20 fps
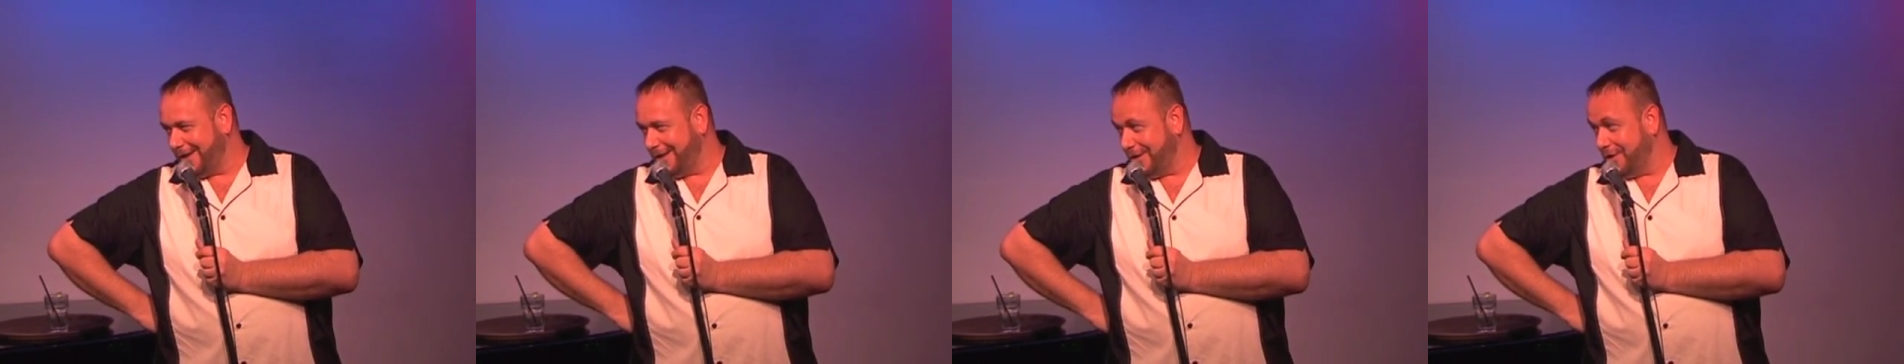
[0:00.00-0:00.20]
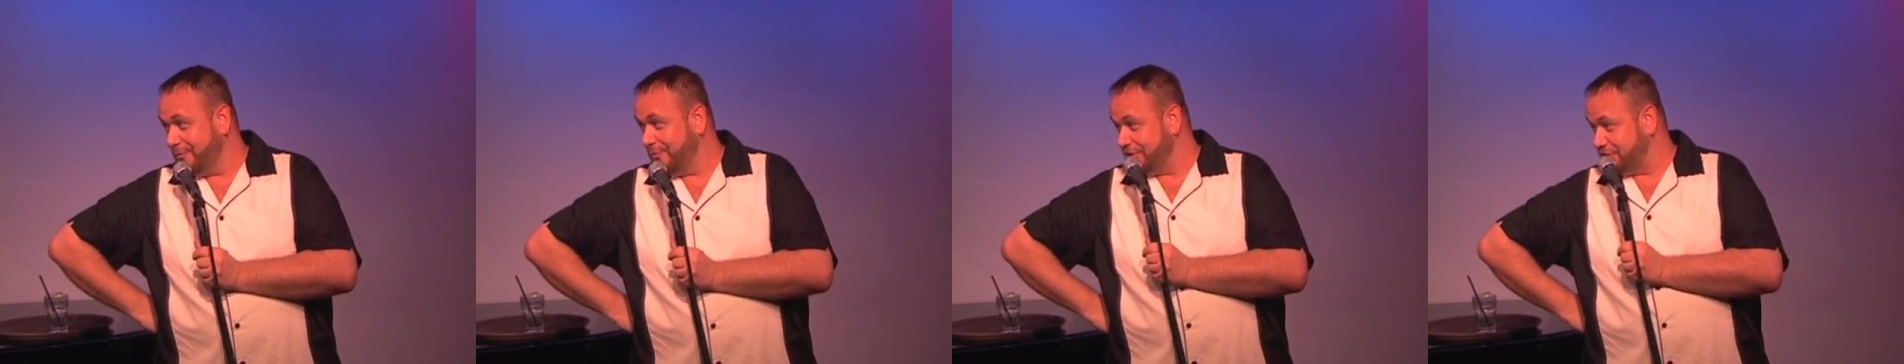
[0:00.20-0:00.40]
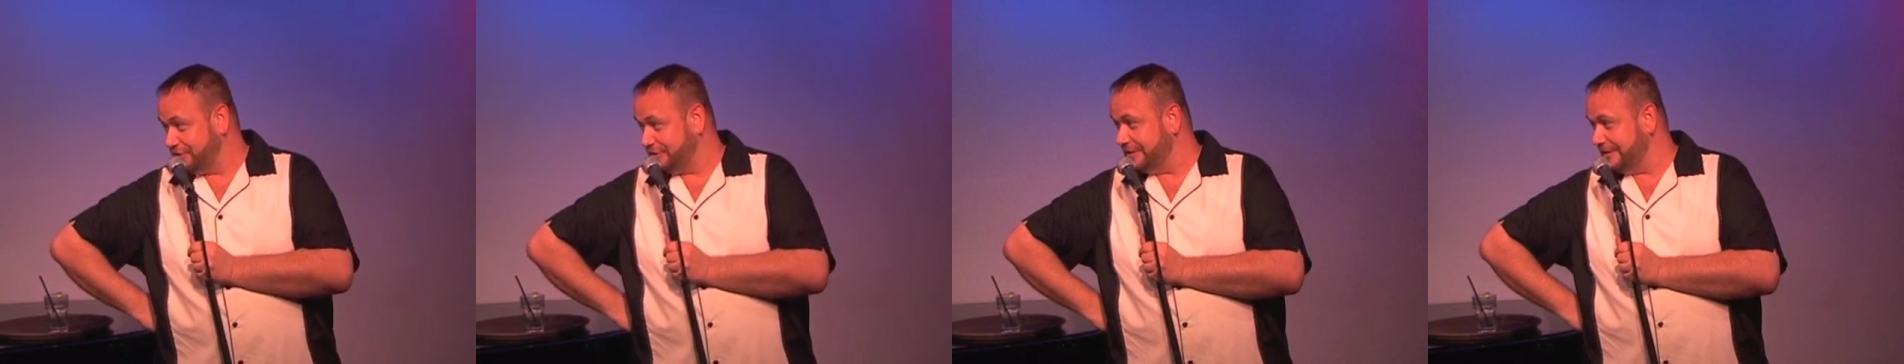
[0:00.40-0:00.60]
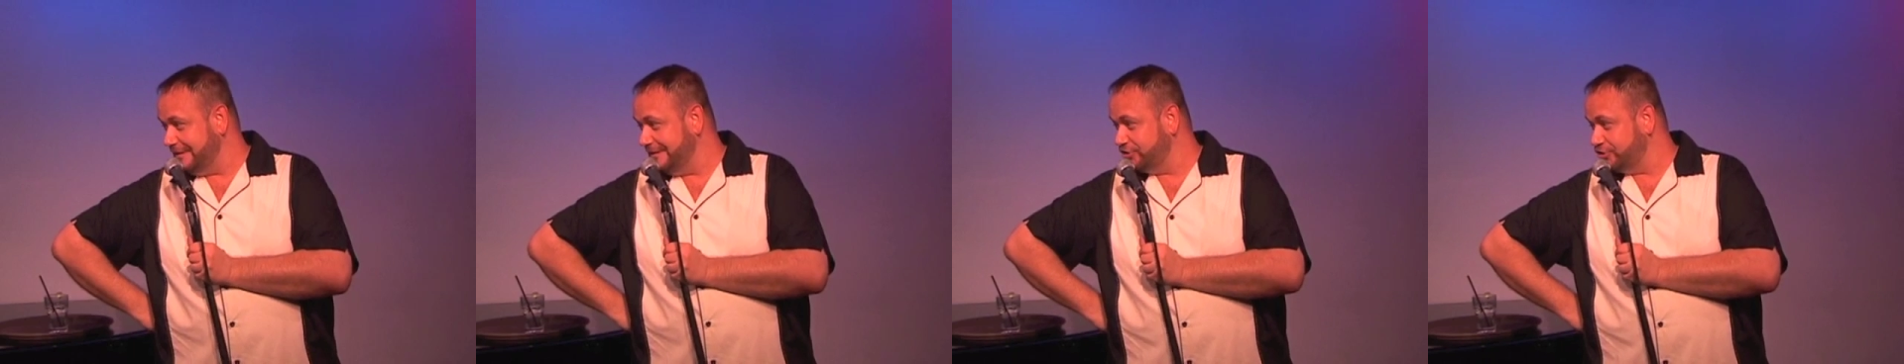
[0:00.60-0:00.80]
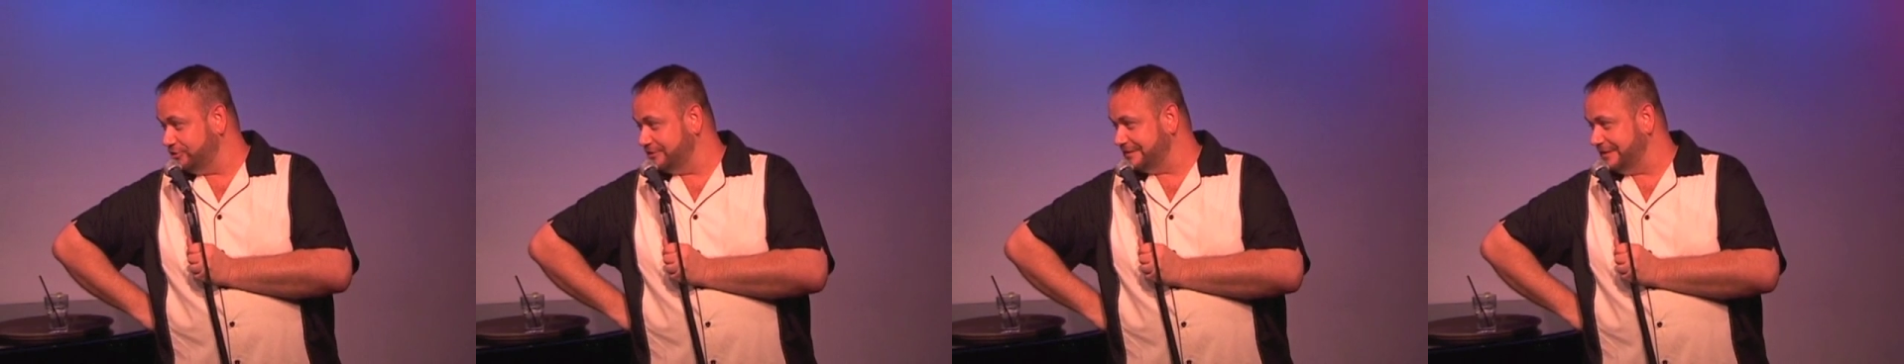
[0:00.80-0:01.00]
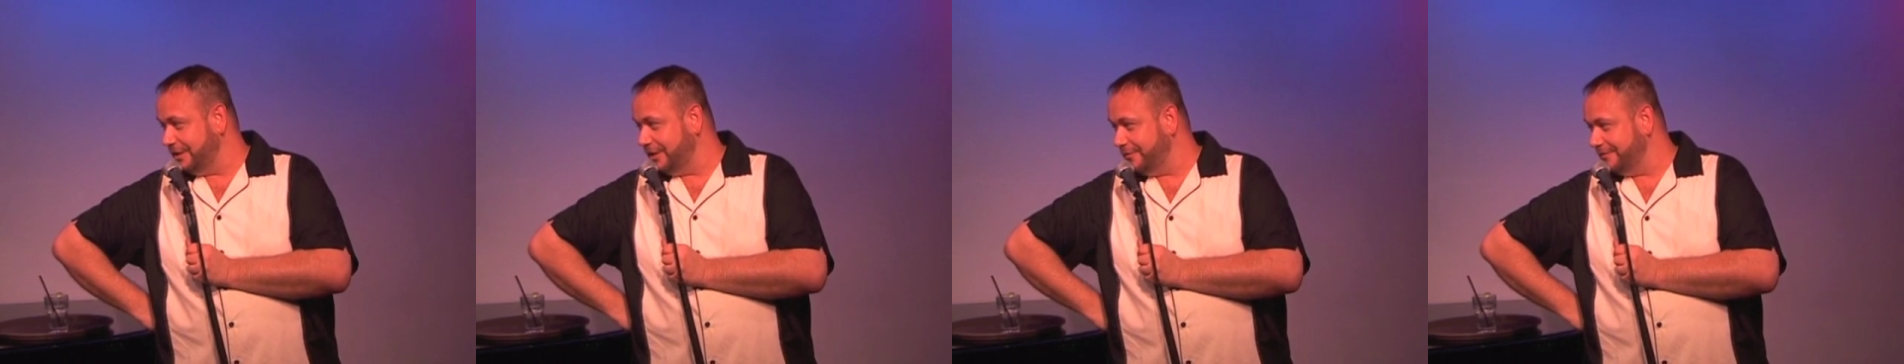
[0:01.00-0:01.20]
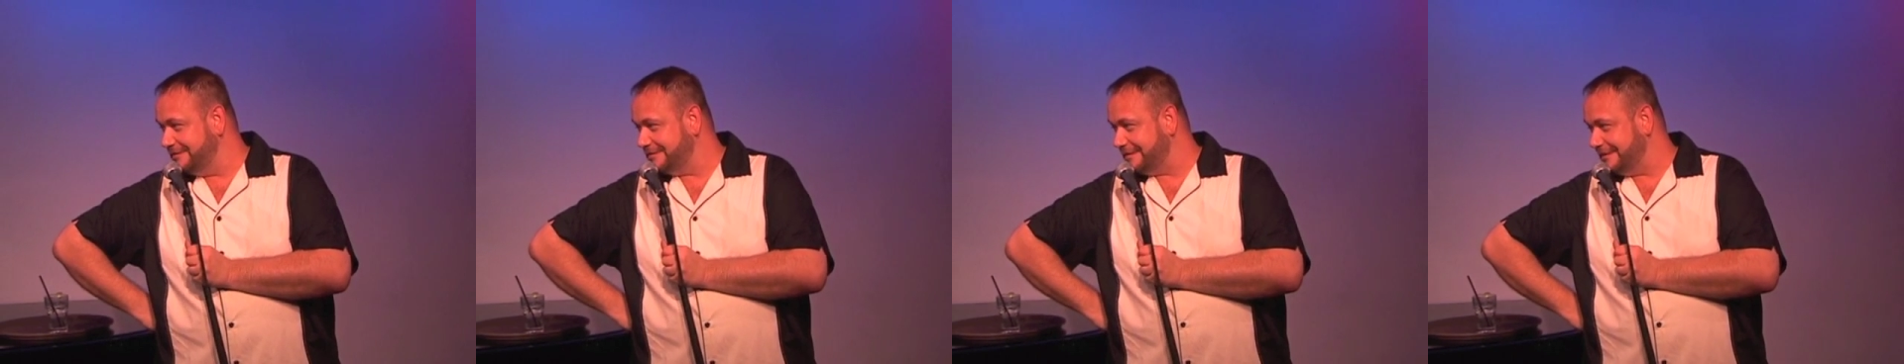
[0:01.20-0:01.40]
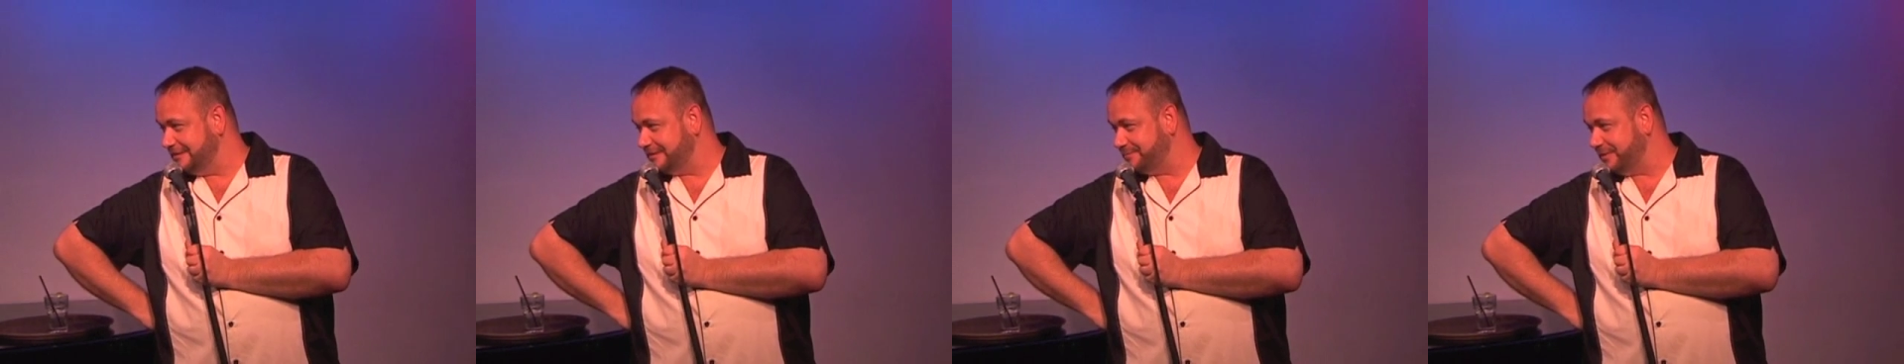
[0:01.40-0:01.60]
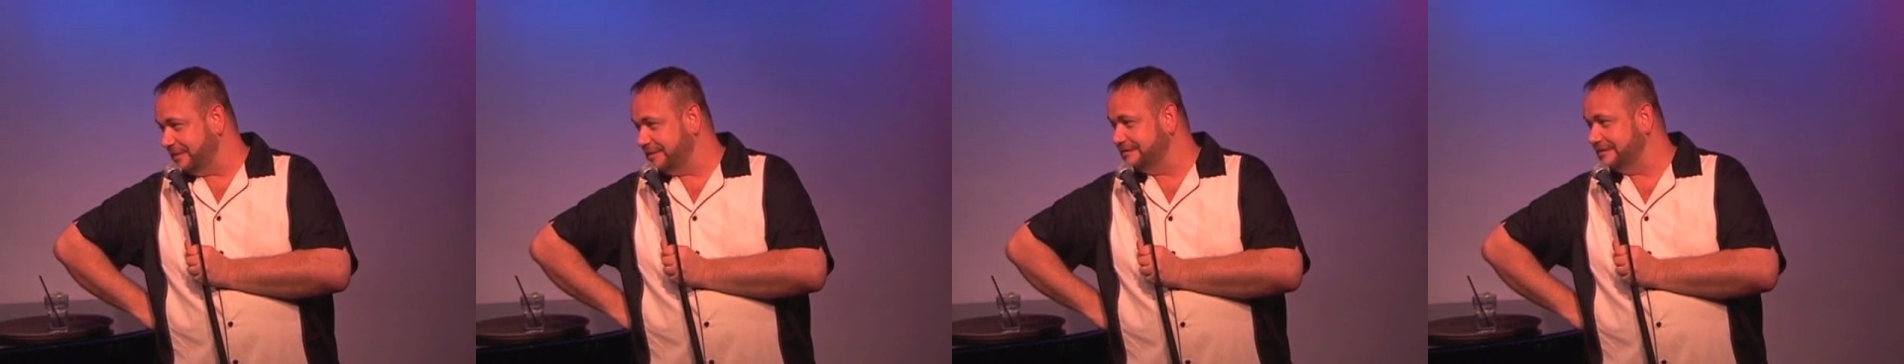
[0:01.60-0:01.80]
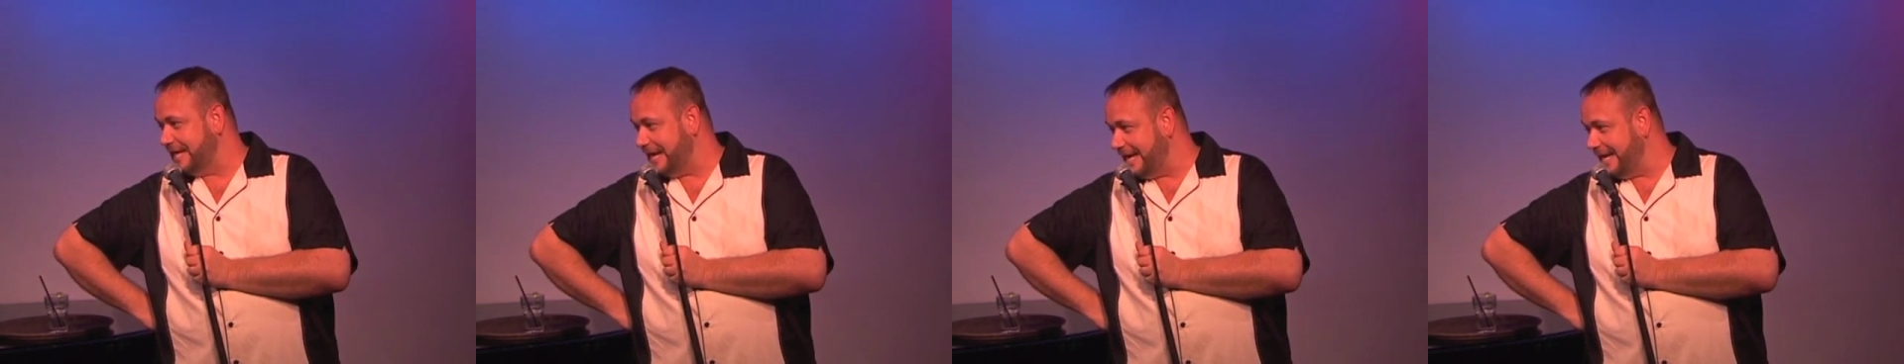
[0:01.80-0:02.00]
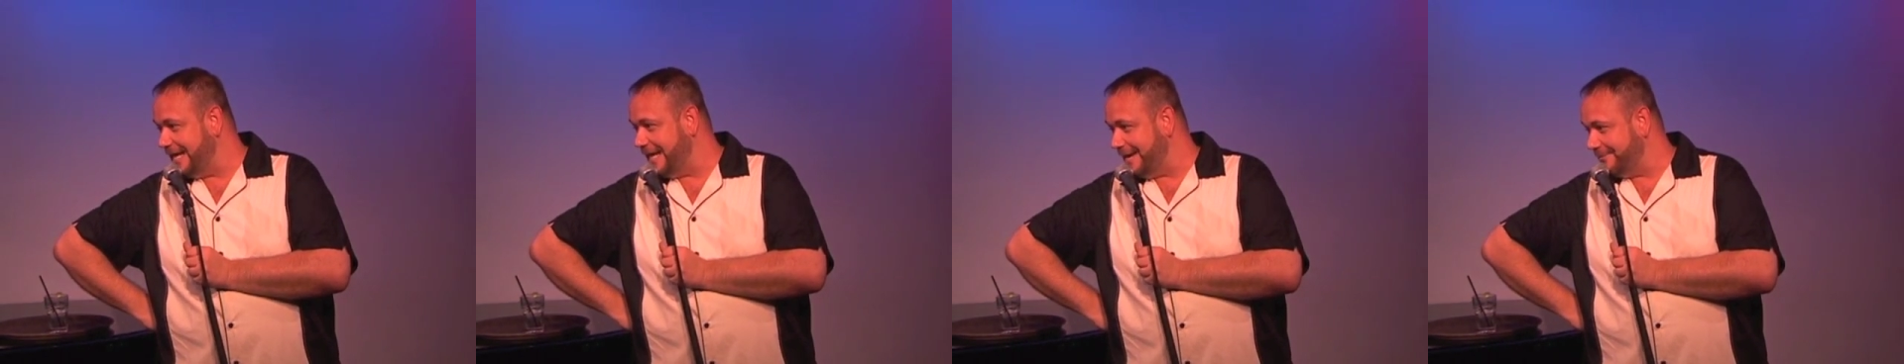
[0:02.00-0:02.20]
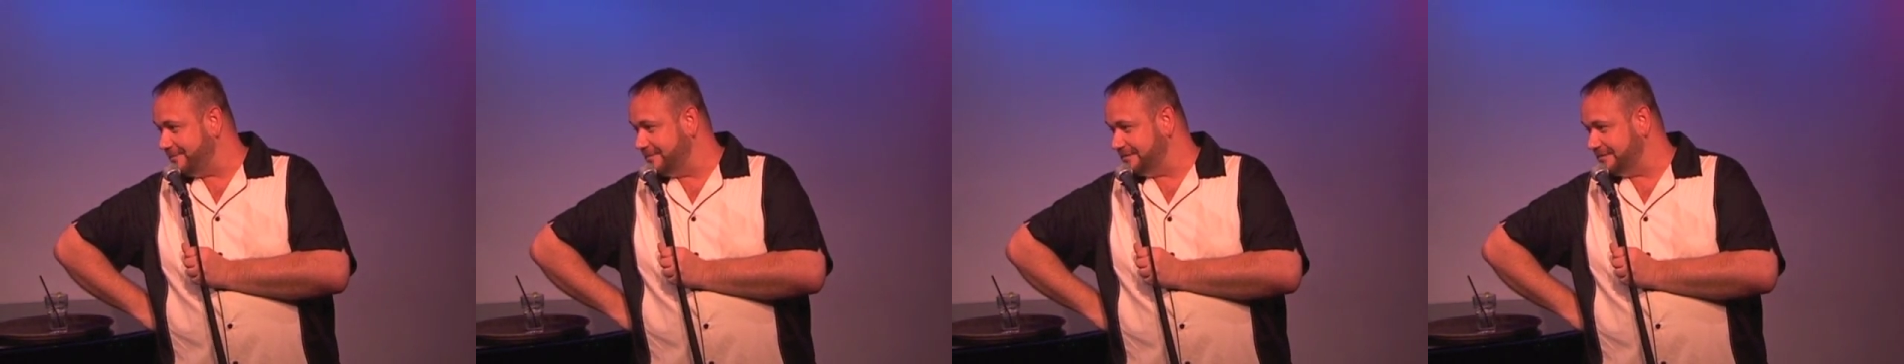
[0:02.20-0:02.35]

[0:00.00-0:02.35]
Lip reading: Which is an interesting coincidence because I happen